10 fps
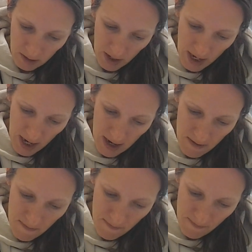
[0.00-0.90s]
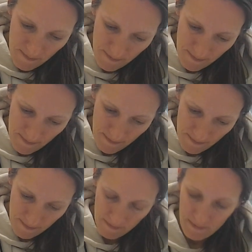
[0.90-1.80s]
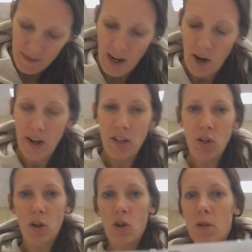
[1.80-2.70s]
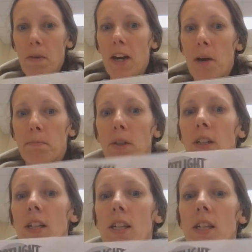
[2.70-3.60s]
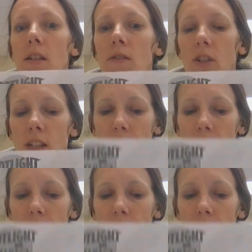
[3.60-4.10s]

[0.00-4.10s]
Okay. Now I circled my numbers, just